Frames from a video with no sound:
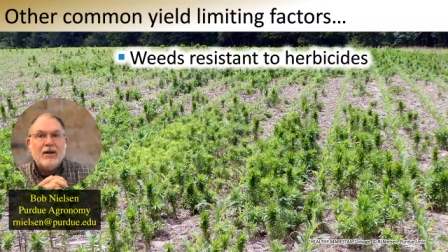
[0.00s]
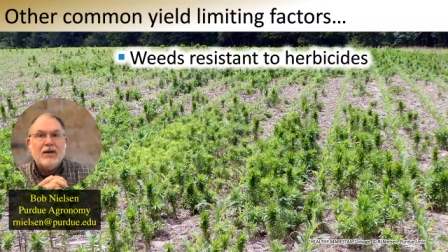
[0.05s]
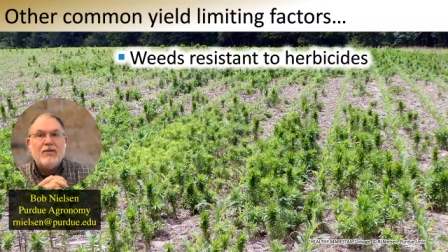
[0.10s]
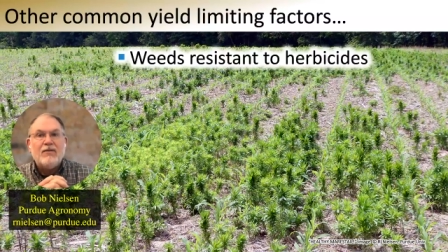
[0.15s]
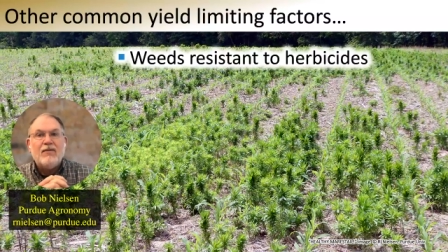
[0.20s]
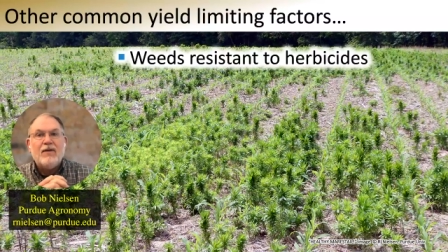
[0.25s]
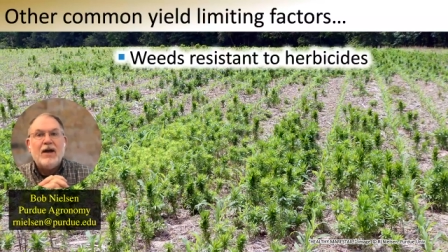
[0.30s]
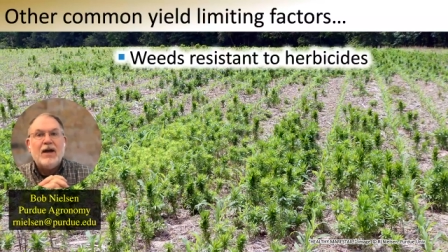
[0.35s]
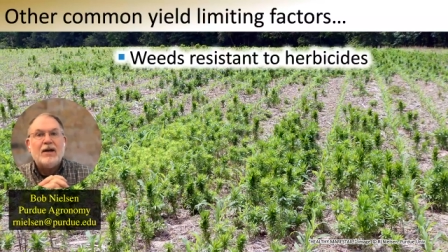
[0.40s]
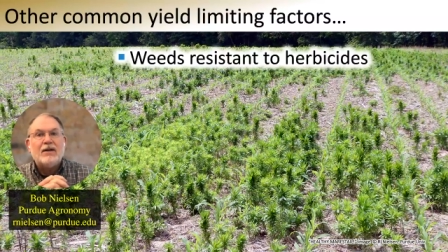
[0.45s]
In
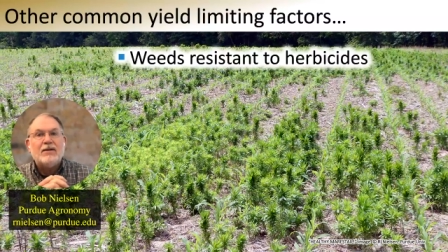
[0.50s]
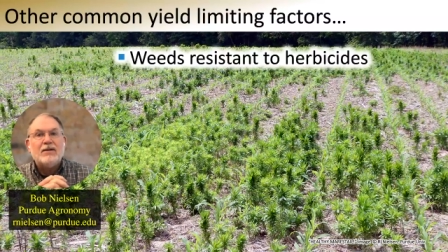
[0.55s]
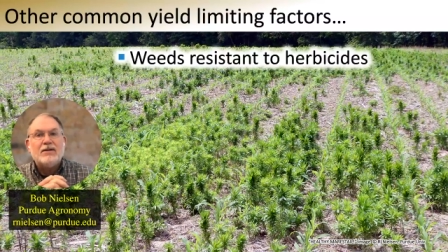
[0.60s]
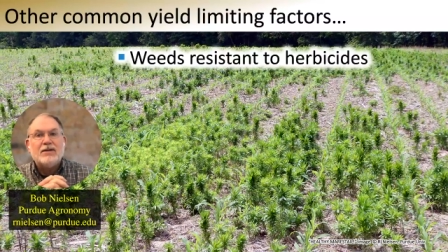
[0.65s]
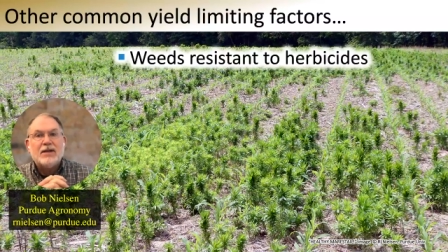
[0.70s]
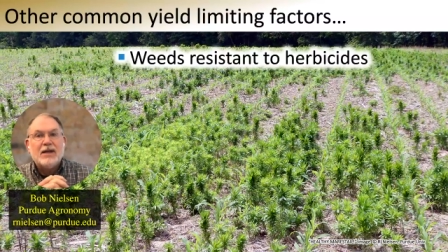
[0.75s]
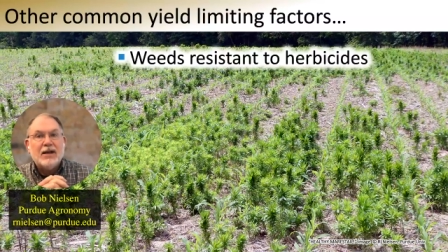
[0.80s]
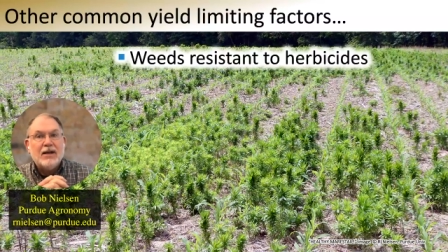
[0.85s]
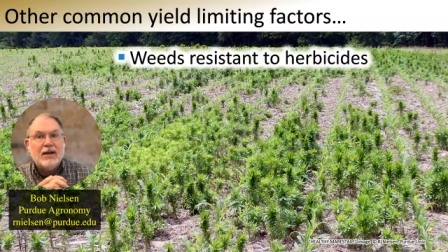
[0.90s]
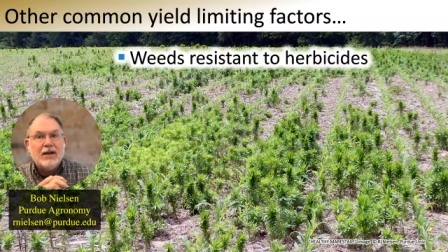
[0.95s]
fact, it's
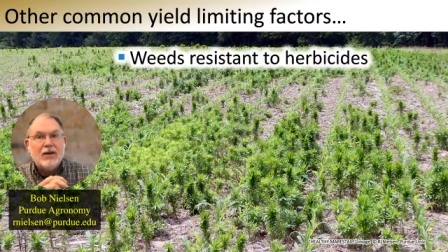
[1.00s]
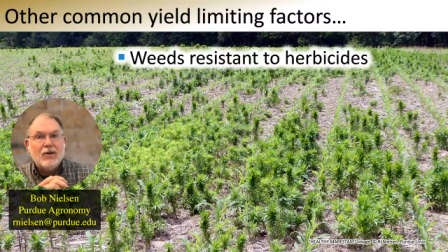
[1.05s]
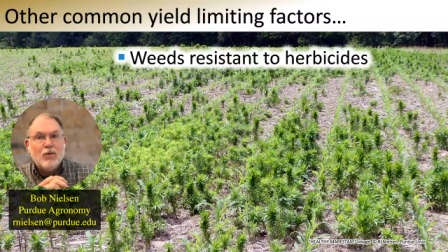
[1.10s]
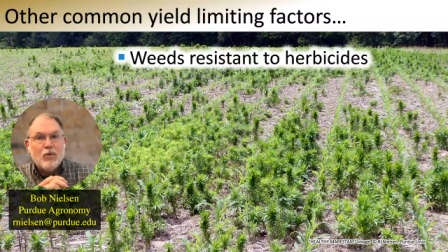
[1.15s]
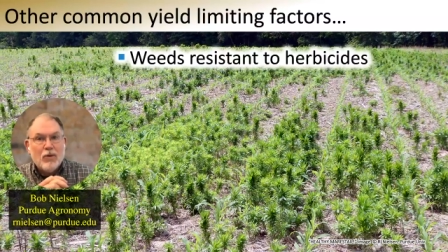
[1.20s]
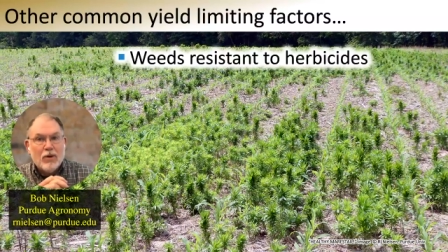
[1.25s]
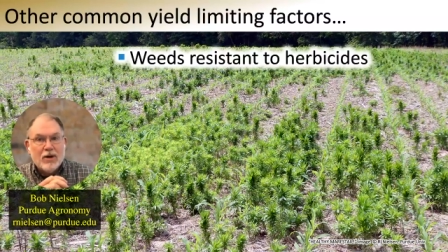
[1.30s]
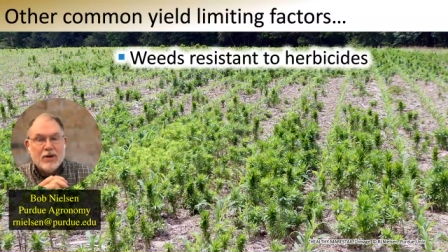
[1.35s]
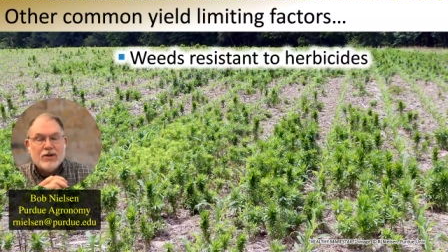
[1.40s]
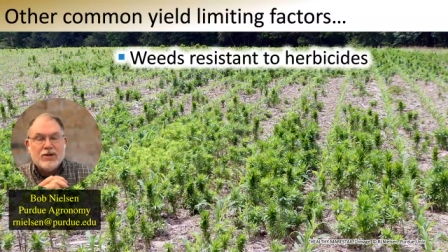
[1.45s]
getting
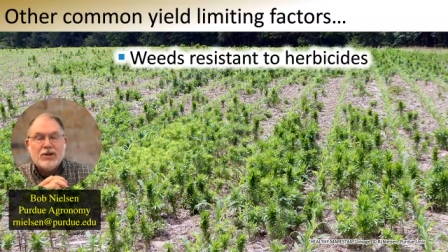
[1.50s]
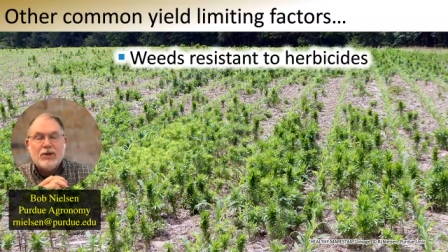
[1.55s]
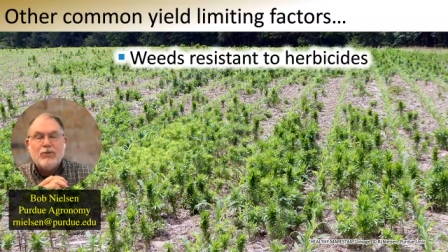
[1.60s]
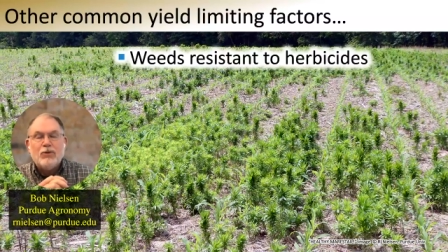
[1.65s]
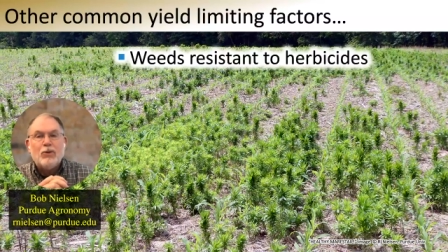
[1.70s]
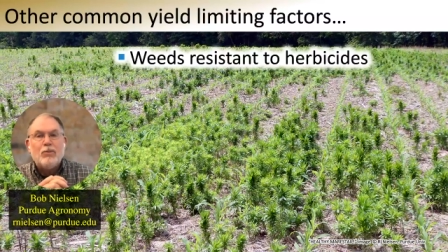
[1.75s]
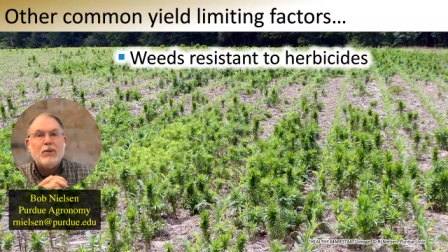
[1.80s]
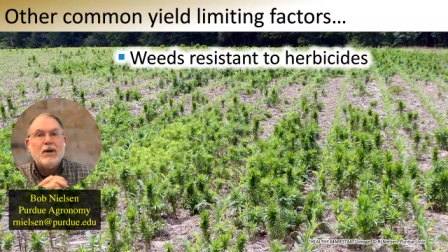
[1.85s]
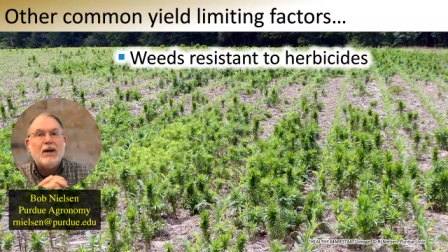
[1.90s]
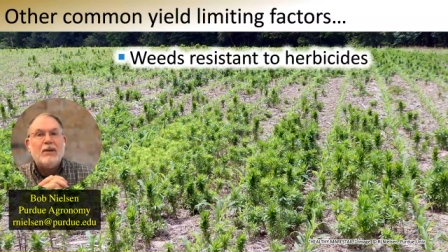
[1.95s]
worse and
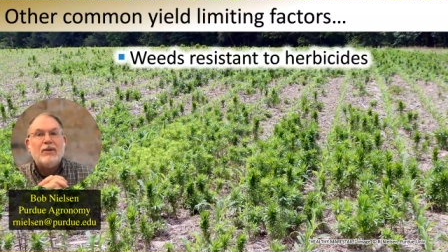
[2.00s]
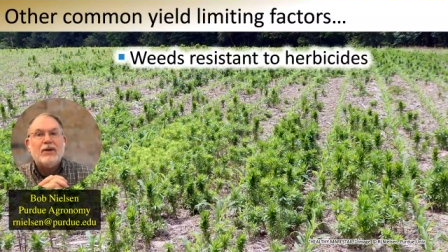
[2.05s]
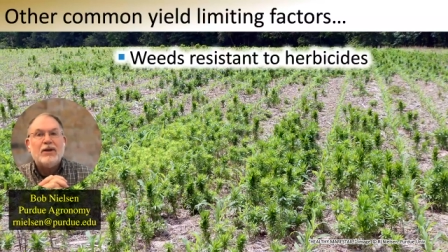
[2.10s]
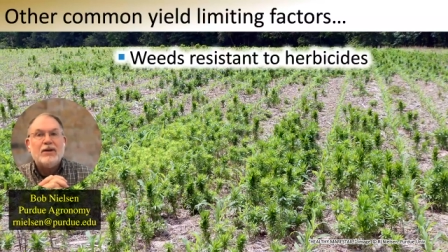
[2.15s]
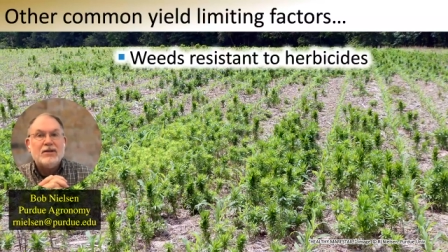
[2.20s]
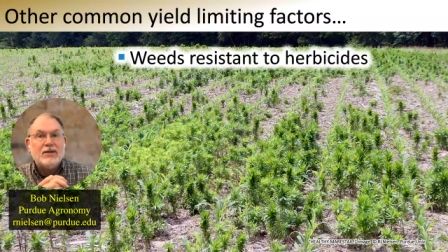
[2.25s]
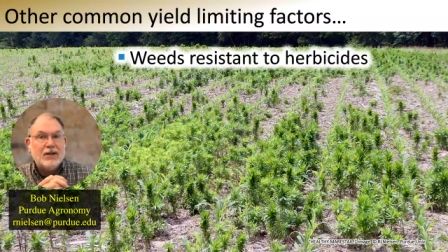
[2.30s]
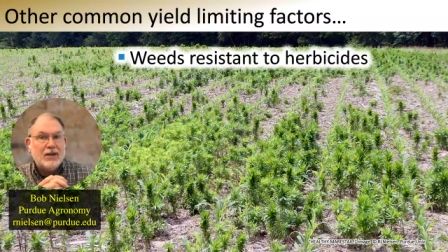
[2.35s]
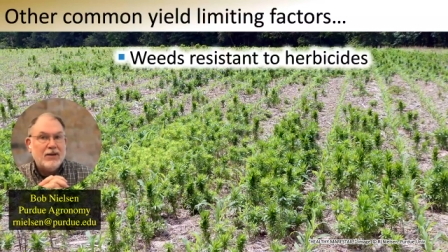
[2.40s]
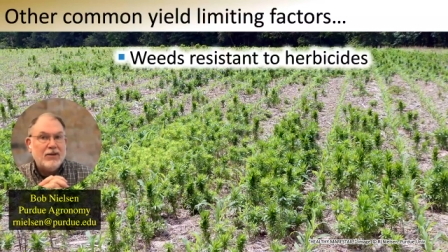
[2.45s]
will probably
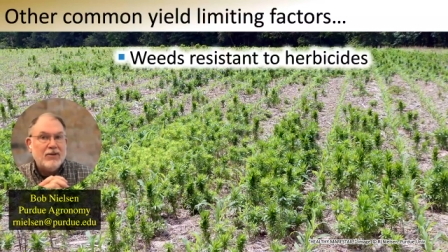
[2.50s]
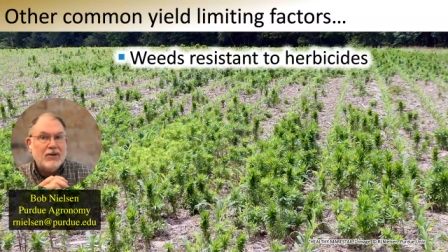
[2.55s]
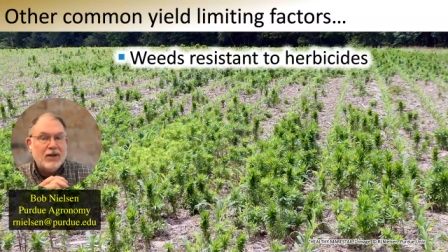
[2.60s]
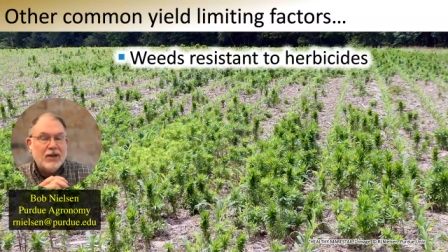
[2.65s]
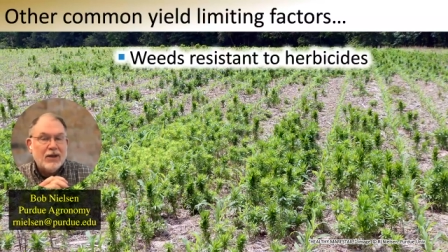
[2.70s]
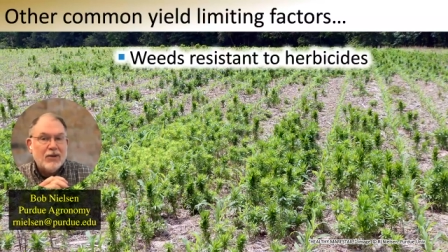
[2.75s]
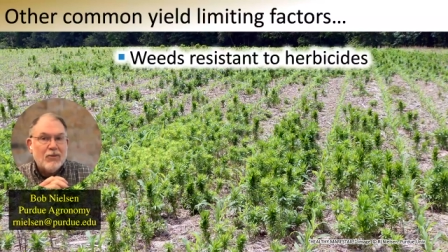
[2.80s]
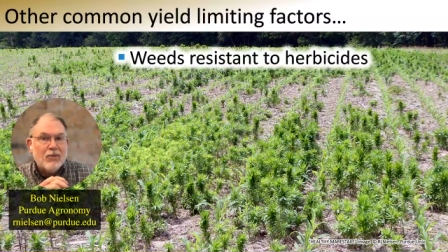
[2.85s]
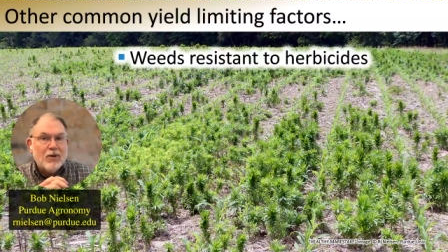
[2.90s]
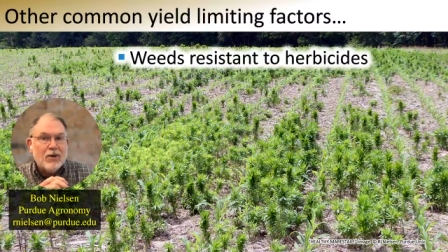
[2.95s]
continue to
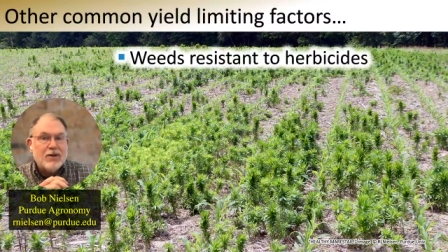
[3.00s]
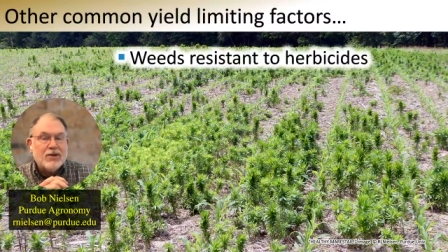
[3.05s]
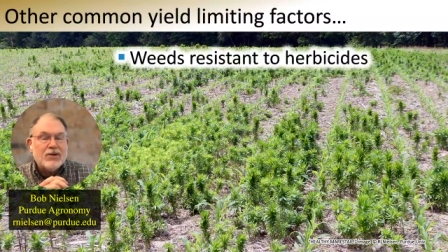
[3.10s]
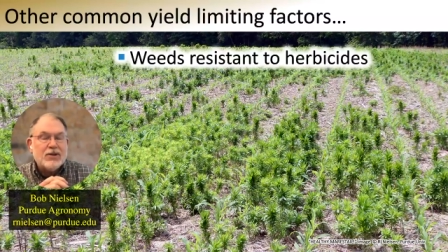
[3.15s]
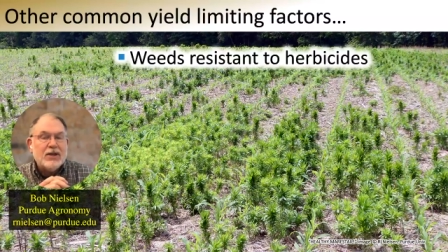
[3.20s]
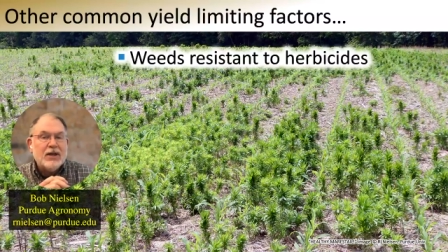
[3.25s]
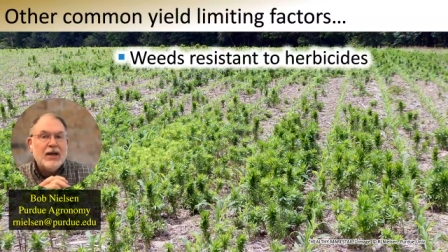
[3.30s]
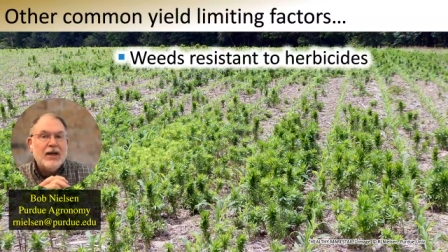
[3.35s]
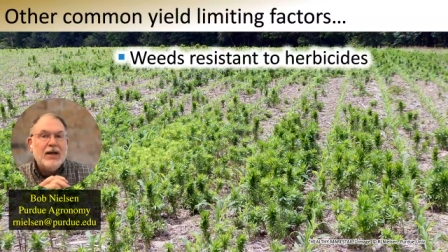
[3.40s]
get worse.